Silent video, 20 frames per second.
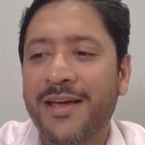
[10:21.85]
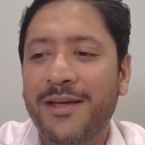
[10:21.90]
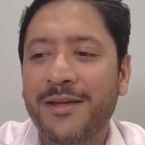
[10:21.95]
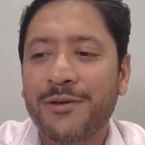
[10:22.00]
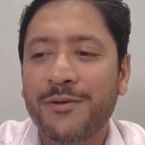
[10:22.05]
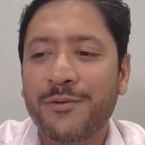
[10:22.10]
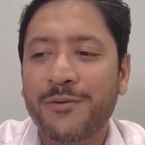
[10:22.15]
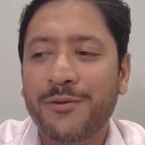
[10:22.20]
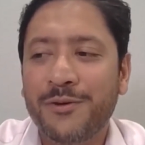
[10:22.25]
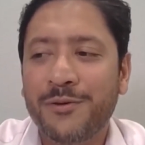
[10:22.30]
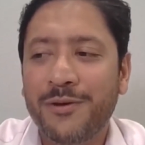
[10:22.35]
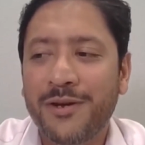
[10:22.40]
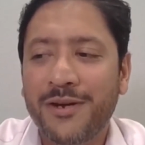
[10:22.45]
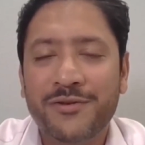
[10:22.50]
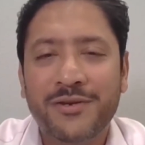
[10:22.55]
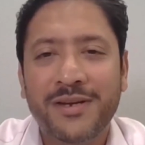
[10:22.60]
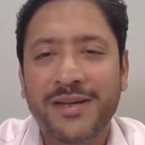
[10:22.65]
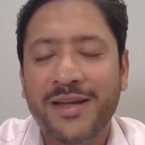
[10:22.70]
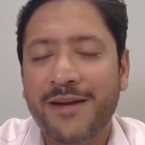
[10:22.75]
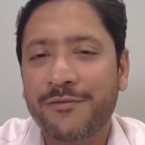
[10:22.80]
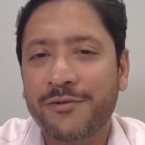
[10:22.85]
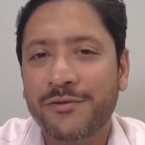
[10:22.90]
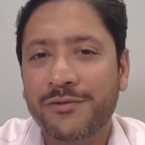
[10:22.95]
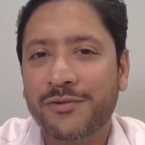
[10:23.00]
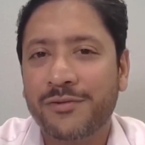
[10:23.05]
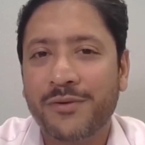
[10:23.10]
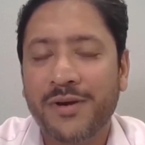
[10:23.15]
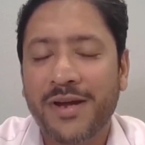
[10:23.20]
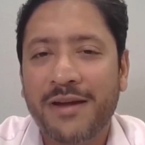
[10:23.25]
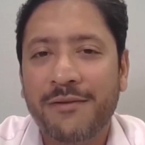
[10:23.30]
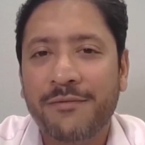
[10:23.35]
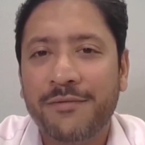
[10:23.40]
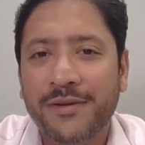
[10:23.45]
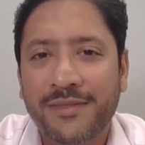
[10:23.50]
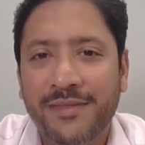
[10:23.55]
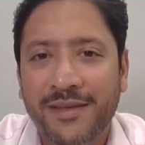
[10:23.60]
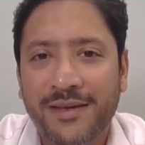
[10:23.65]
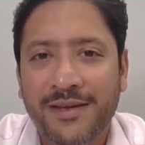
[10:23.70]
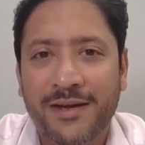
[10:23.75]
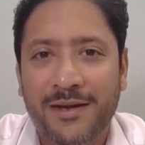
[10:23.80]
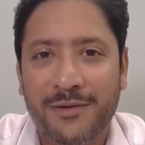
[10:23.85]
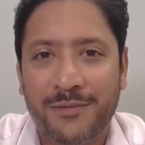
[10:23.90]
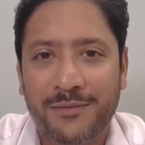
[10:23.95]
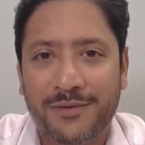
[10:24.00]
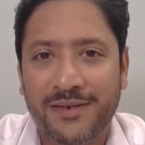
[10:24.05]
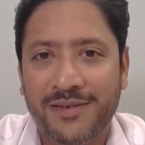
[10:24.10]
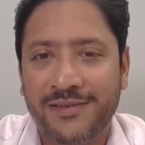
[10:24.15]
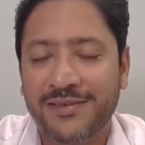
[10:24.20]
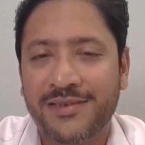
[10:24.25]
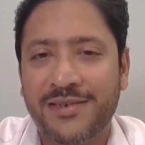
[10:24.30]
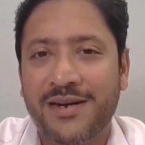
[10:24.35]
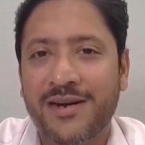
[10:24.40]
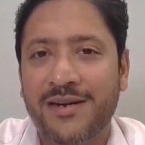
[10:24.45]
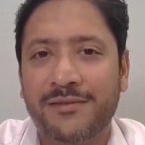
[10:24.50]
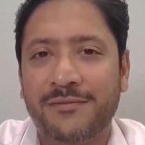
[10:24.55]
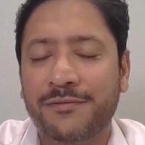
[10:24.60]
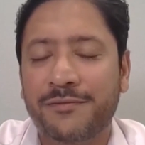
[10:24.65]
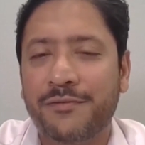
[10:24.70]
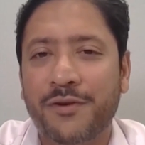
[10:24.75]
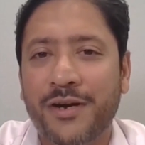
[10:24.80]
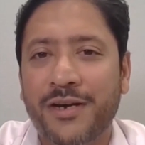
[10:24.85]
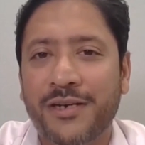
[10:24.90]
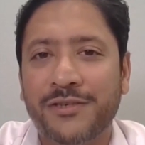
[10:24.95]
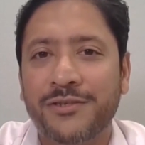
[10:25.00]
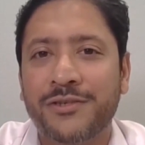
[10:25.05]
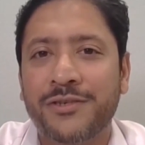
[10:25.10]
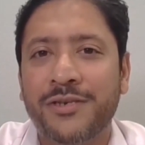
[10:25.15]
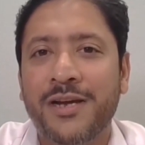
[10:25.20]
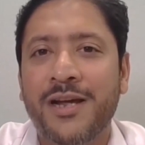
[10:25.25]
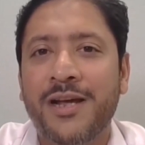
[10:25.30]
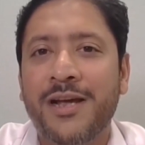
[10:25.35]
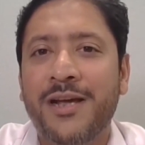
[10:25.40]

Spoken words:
You literally have to throw everything out and start afresh.